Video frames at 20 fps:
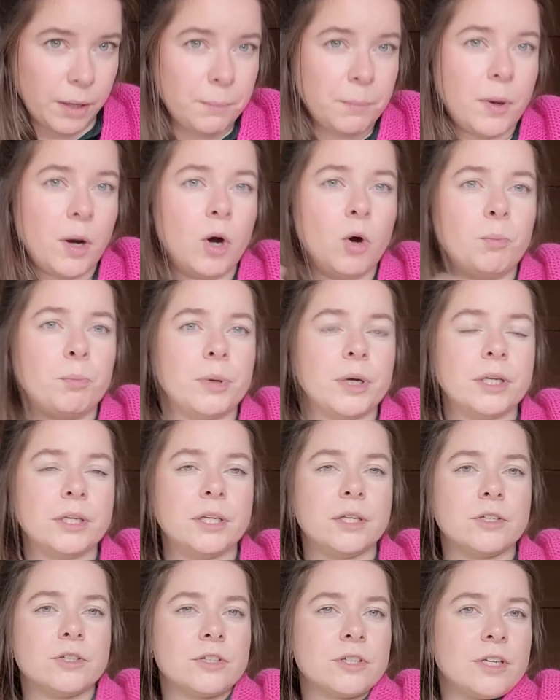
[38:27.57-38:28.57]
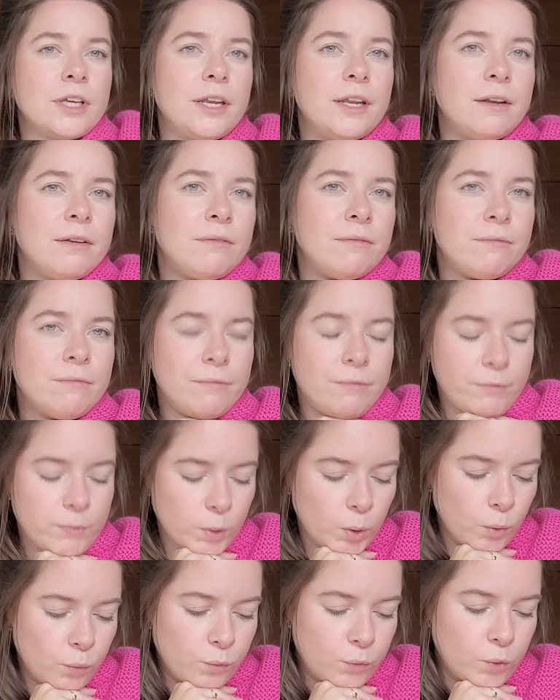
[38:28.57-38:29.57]
I'm hoping this can
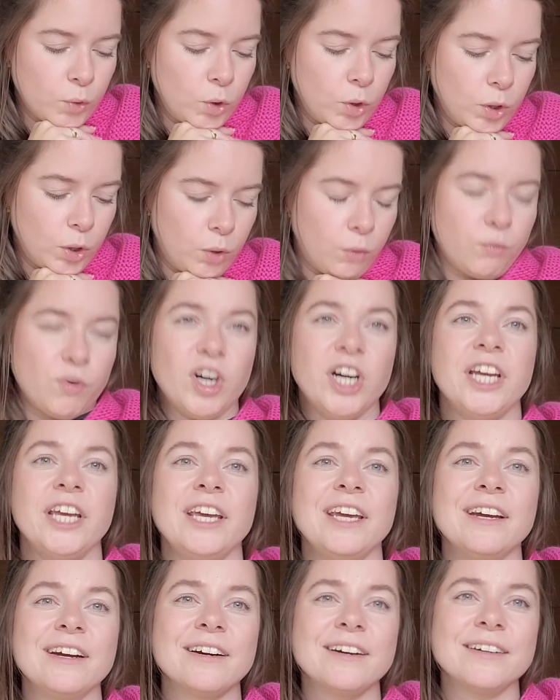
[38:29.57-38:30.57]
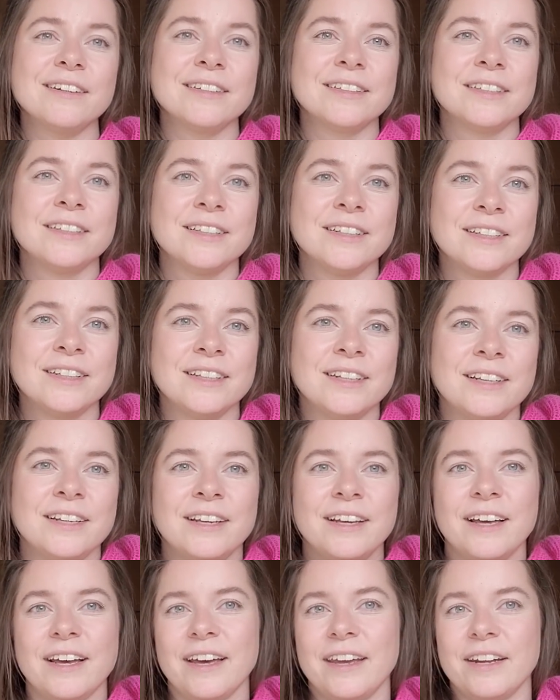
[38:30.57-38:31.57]
fall over here,
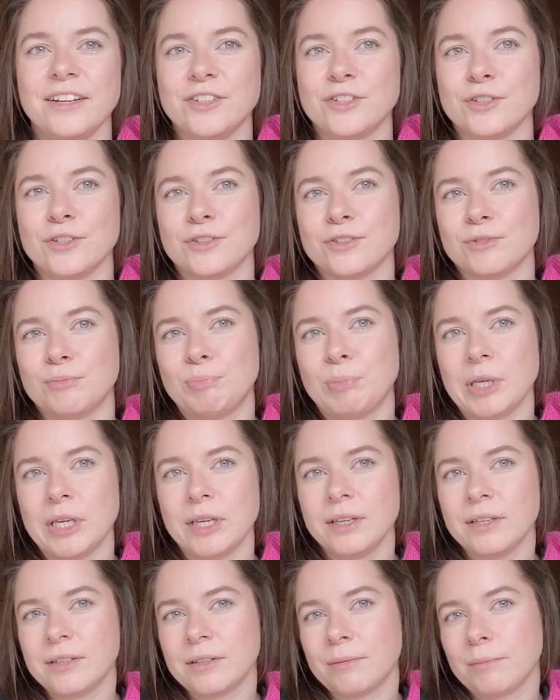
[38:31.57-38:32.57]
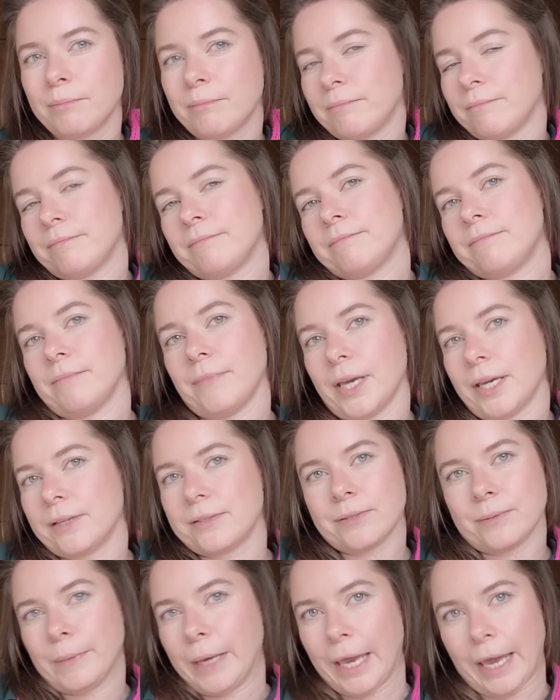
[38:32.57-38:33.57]
and I just think
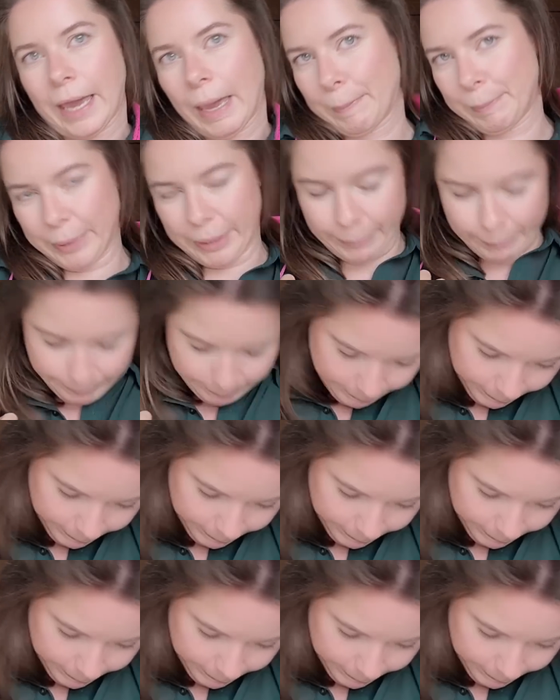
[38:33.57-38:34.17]
makes me happy.